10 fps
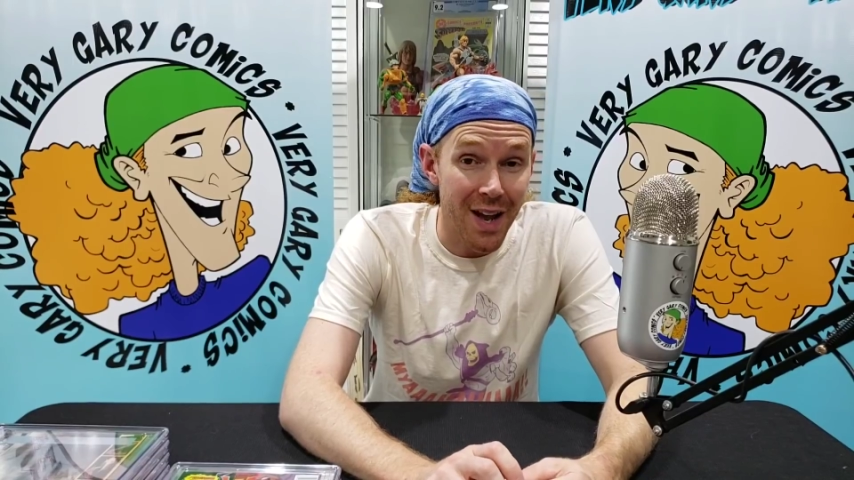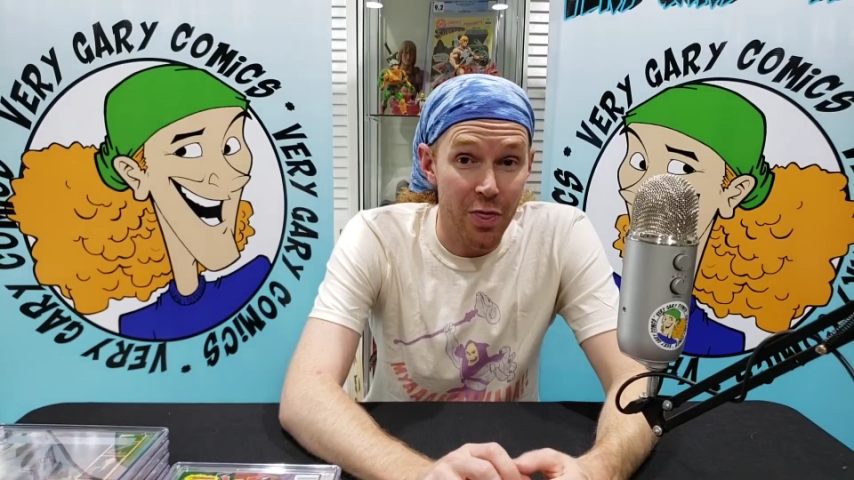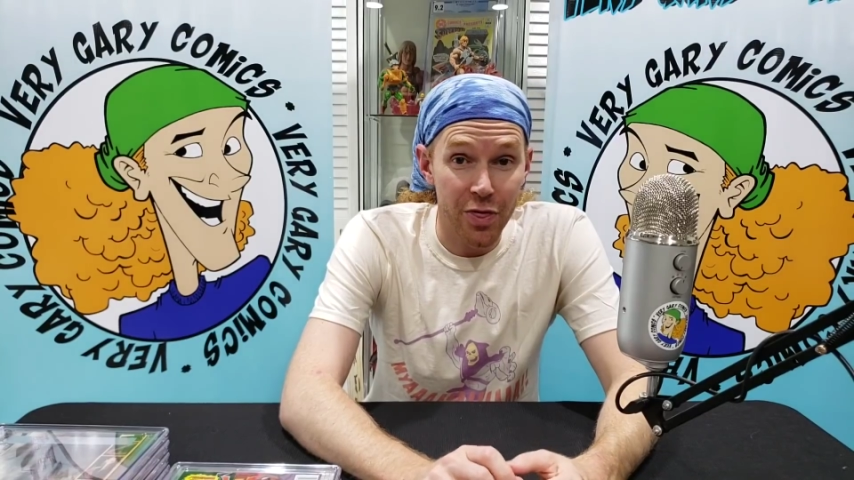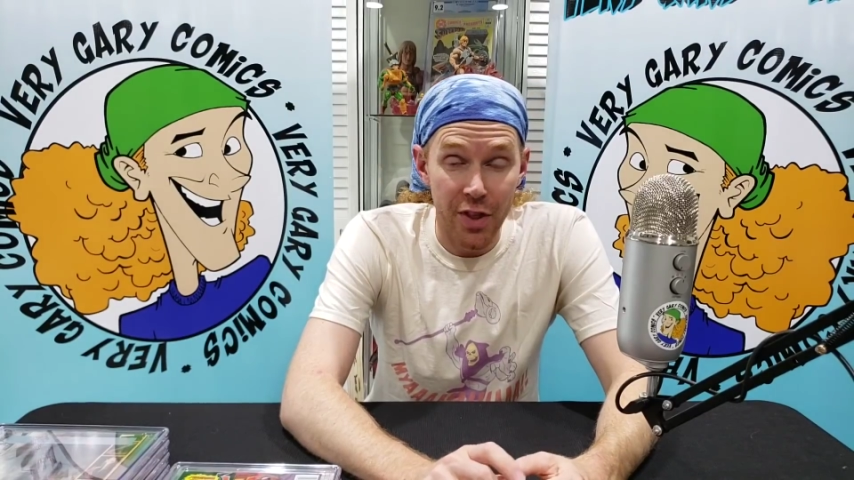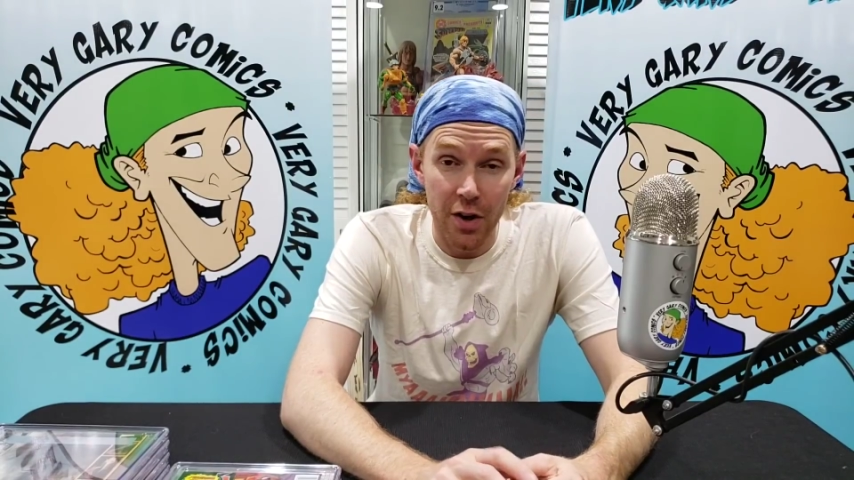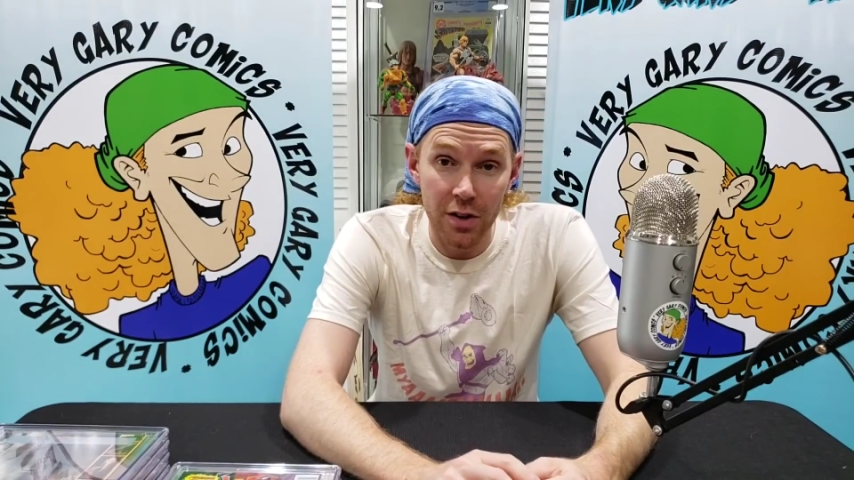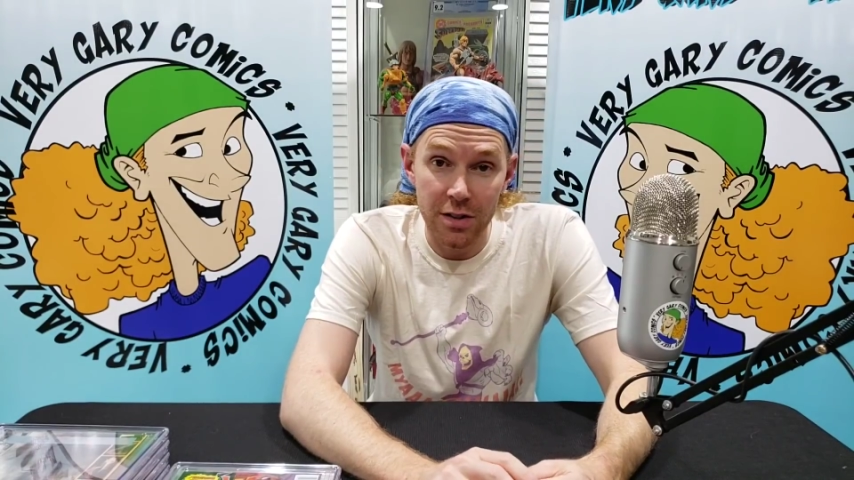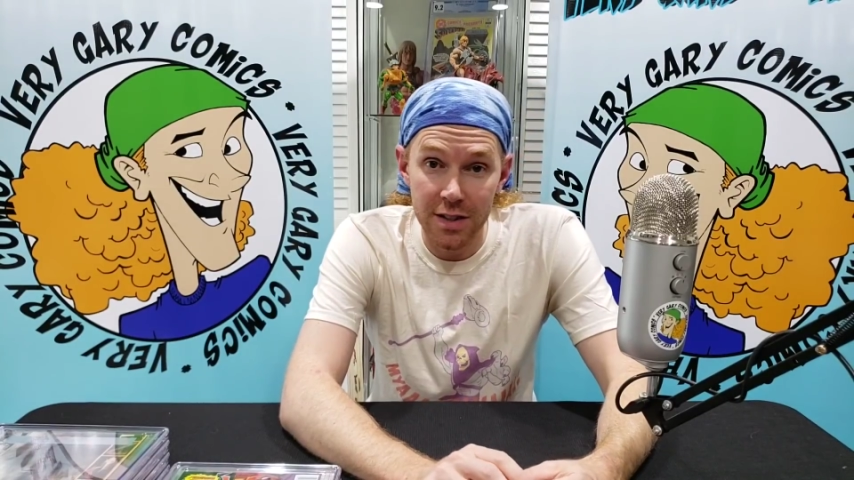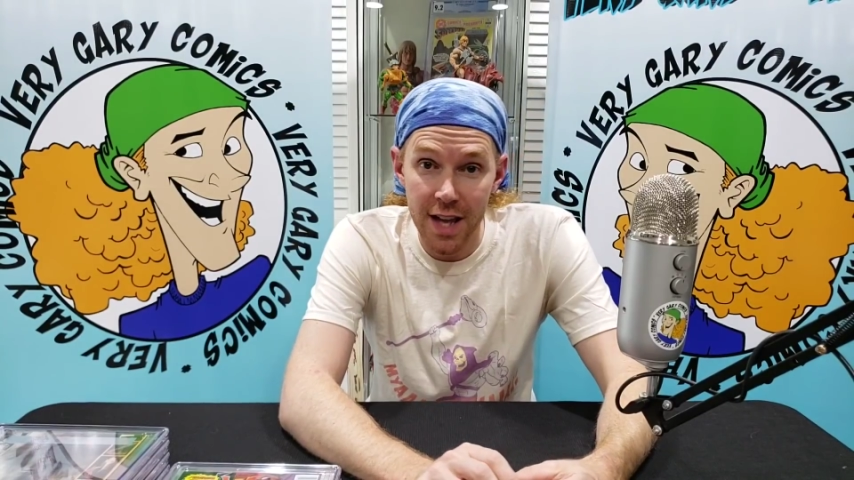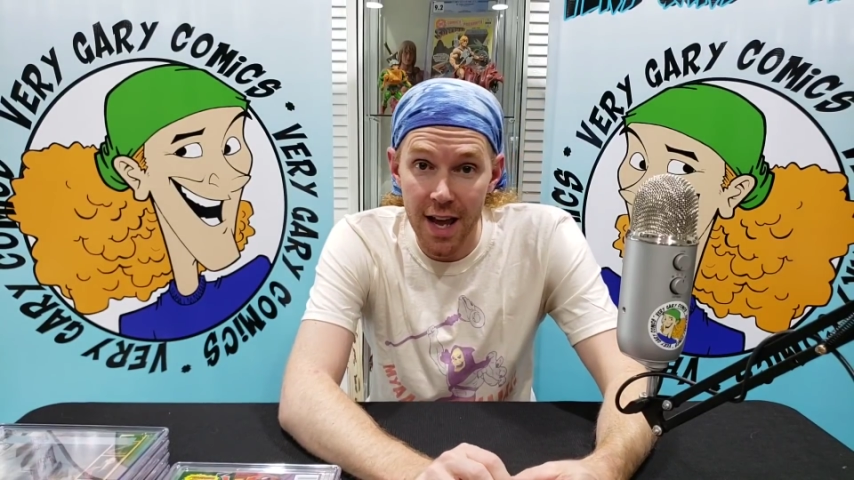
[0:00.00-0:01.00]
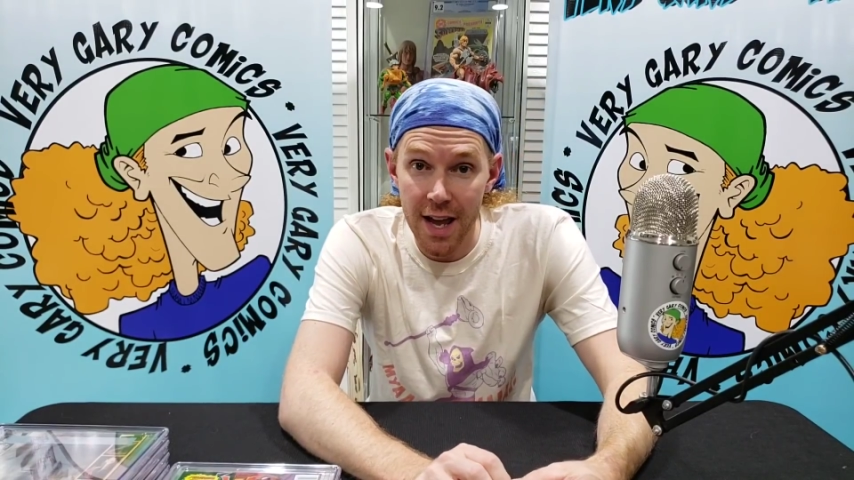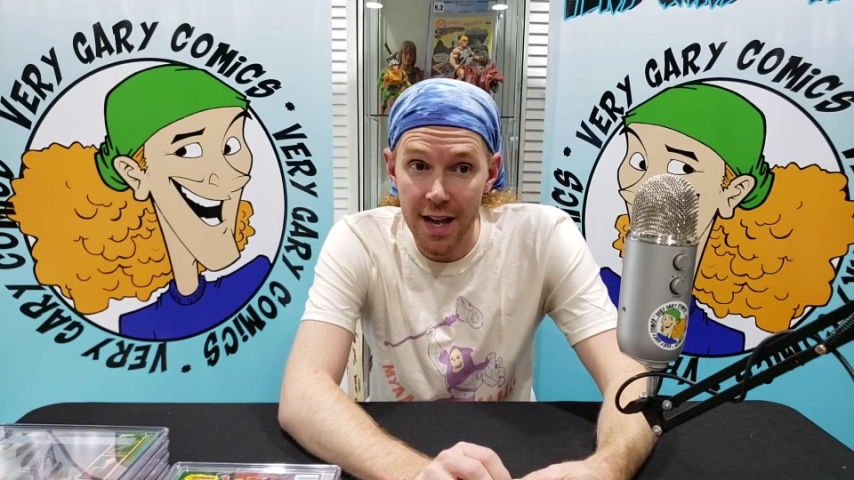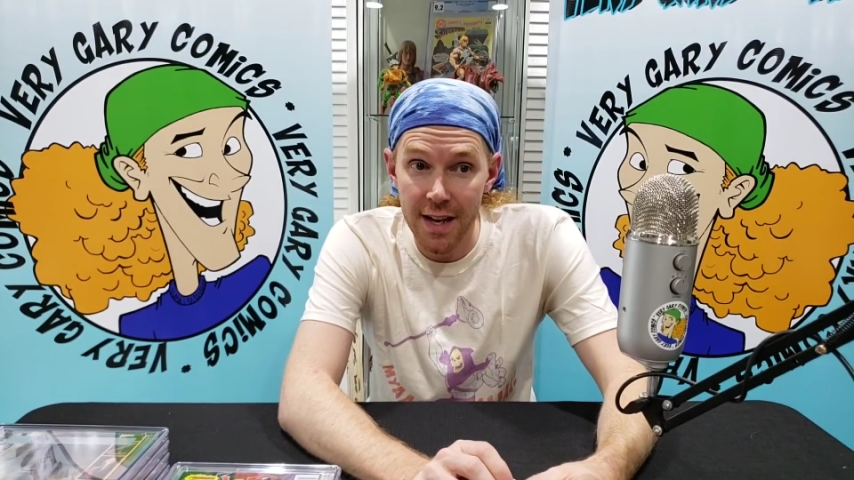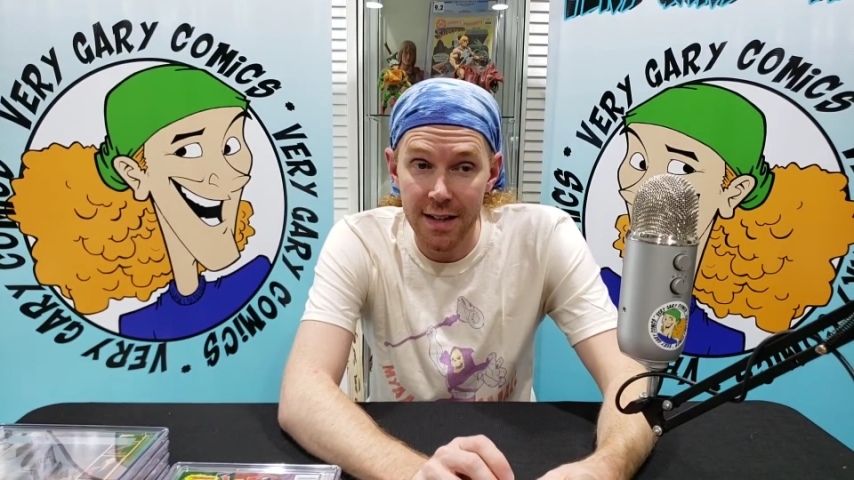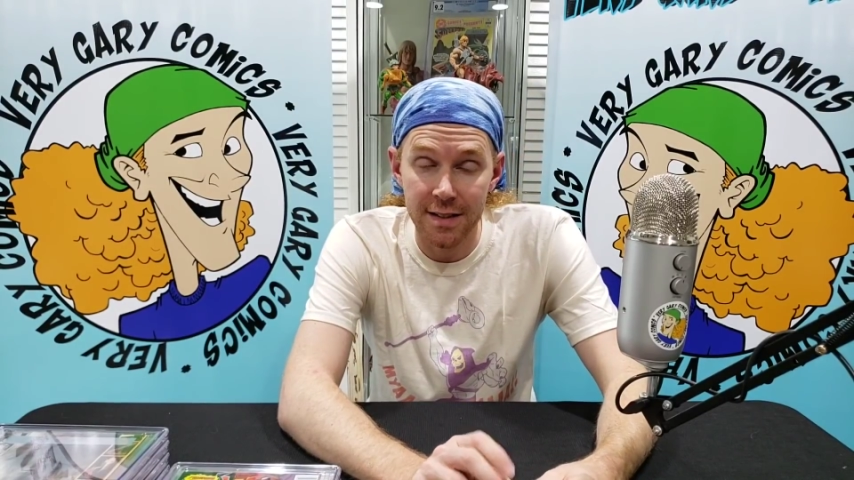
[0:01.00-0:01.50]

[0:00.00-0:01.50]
and Thursday,